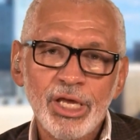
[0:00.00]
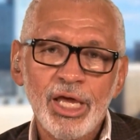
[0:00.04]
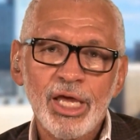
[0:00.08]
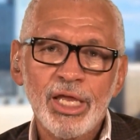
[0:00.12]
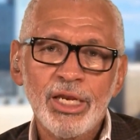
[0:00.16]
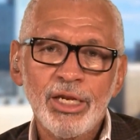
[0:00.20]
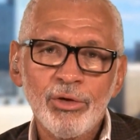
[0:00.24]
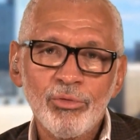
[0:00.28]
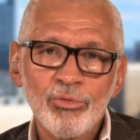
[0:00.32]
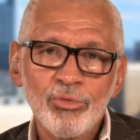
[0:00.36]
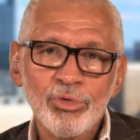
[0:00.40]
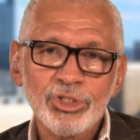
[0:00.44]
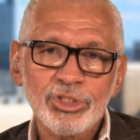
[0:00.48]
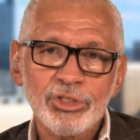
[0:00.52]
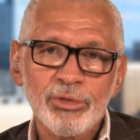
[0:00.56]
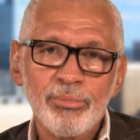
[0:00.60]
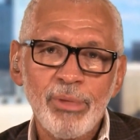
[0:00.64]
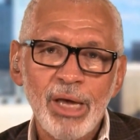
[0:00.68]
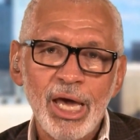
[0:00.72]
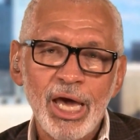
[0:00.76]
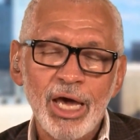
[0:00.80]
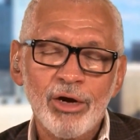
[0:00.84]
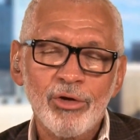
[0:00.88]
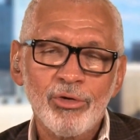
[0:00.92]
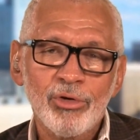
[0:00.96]
And it was a
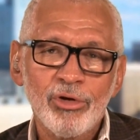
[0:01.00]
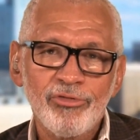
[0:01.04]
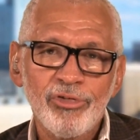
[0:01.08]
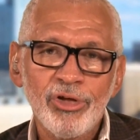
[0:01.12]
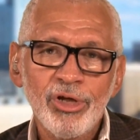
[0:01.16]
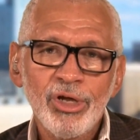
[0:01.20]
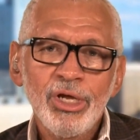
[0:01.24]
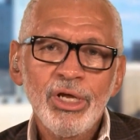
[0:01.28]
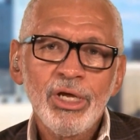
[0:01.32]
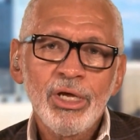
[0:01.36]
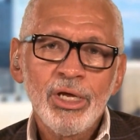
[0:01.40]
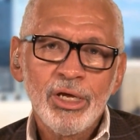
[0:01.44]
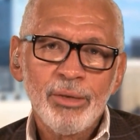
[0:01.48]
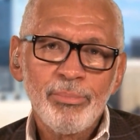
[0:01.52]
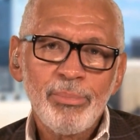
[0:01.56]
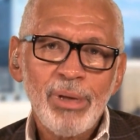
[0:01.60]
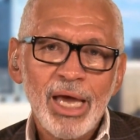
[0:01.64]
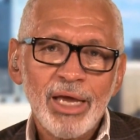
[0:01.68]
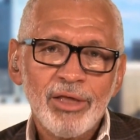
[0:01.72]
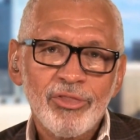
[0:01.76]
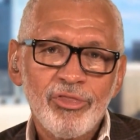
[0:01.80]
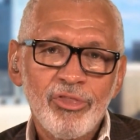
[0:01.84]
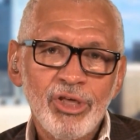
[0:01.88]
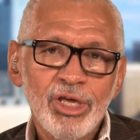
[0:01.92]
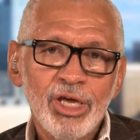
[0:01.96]
matter of,
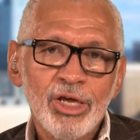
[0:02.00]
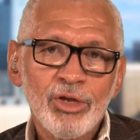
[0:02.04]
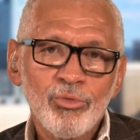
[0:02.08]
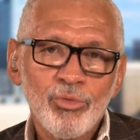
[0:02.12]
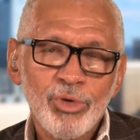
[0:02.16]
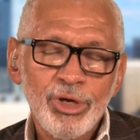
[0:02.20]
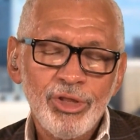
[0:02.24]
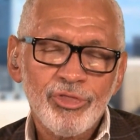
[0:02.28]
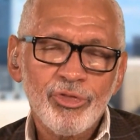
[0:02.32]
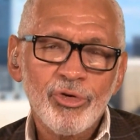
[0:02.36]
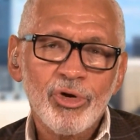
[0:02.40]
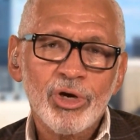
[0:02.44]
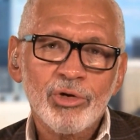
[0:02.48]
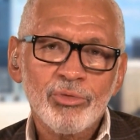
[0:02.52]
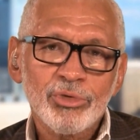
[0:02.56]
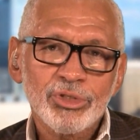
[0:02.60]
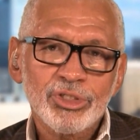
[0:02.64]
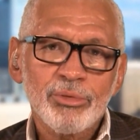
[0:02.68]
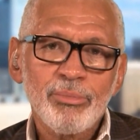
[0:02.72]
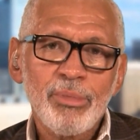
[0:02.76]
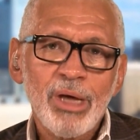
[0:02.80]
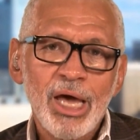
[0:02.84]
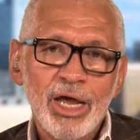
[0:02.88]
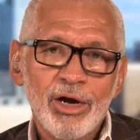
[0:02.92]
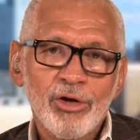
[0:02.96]
back then, we thought it
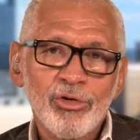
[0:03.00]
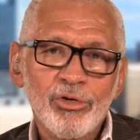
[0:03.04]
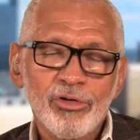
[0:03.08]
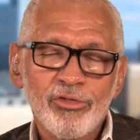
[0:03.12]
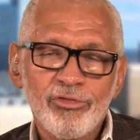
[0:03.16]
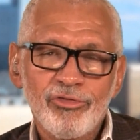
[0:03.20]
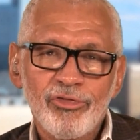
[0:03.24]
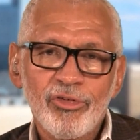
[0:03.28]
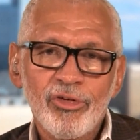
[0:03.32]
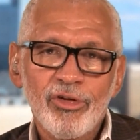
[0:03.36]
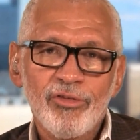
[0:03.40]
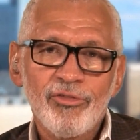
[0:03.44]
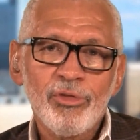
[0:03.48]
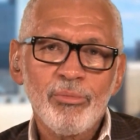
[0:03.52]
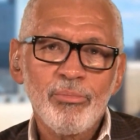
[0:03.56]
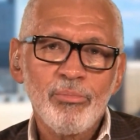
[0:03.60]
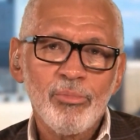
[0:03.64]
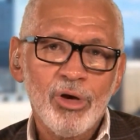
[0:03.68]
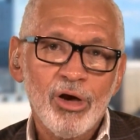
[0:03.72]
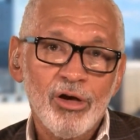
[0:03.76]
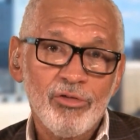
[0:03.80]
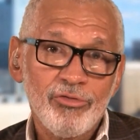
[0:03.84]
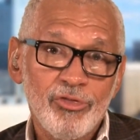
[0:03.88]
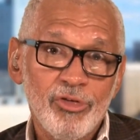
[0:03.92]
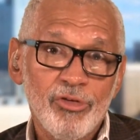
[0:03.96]
was a matter of, of,
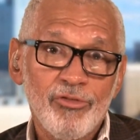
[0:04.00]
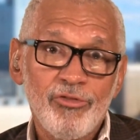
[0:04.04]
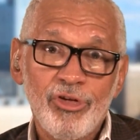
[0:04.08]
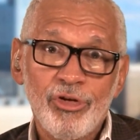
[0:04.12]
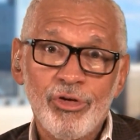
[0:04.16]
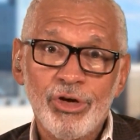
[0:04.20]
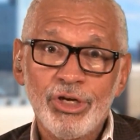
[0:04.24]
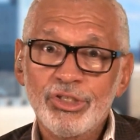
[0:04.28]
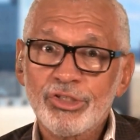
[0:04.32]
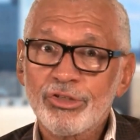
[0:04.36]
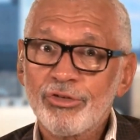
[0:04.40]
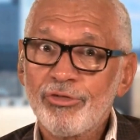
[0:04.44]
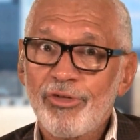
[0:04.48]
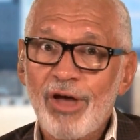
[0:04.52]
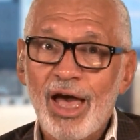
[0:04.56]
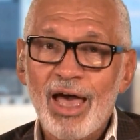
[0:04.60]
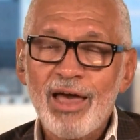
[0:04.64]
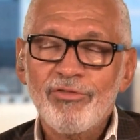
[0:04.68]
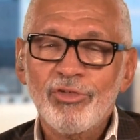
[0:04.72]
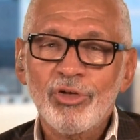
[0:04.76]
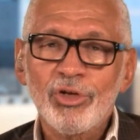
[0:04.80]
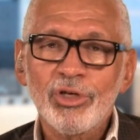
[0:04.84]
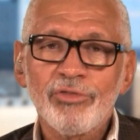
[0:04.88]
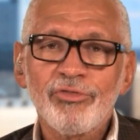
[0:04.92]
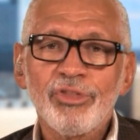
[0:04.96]
the, of the very
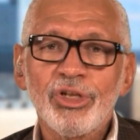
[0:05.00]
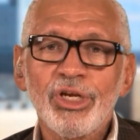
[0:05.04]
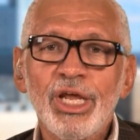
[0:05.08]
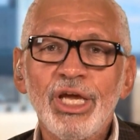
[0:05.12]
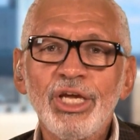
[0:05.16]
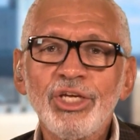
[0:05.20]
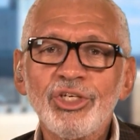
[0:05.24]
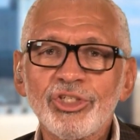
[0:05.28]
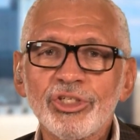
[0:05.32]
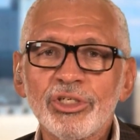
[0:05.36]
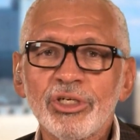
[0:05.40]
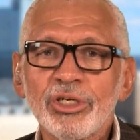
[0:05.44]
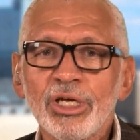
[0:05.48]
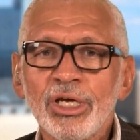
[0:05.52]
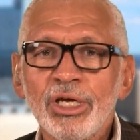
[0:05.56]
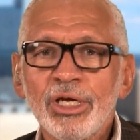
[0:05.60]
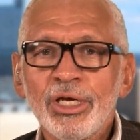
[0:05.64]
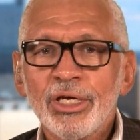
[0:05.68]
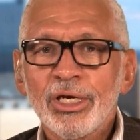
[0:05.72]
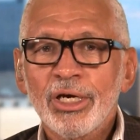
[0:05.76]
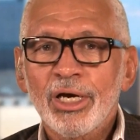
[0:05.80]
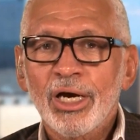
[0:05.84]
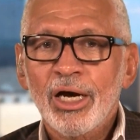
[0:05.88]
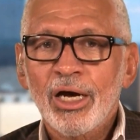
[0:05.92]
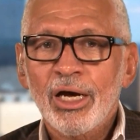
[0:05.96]
survival of the nation
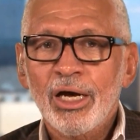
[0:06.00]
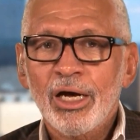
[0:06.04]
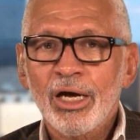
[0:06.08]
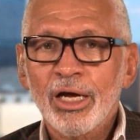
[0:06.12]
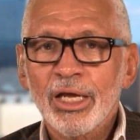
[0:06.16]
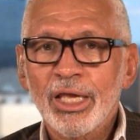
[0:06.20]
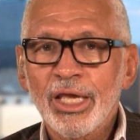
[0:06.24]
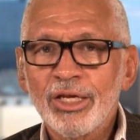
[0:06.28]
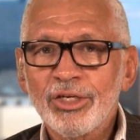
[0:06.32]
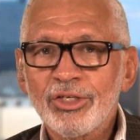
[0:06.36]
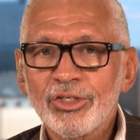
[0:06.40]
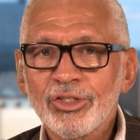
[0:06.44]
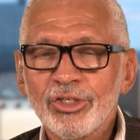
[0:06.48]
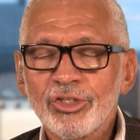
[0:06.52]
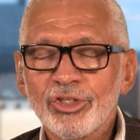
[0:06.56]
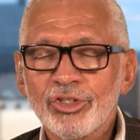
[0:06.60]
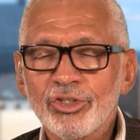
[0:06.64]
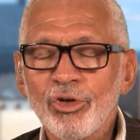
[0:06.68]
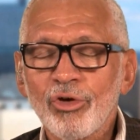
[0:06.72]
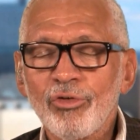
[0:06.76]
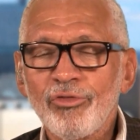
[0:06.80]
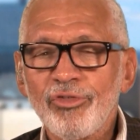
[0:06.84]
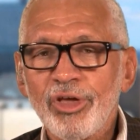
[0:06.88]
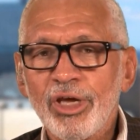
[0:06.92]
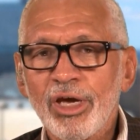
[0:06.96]
uh, against the
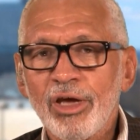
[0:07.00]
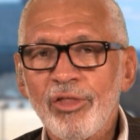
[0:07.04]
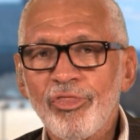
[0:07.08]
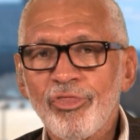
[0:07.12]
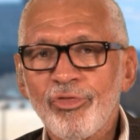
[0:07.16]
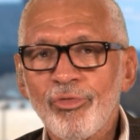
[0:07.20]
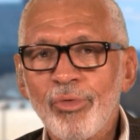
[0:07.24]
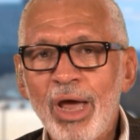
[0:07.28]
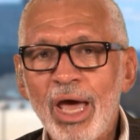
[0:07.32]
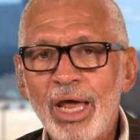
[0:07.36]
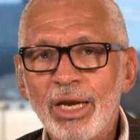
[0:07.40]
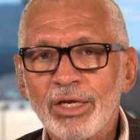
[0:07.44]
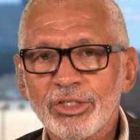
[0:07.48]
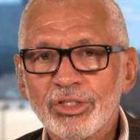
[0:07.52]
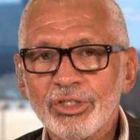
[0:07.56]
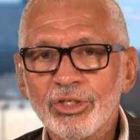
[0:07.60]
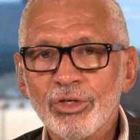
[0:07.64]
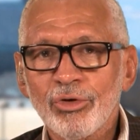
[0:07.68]
Soviet threat.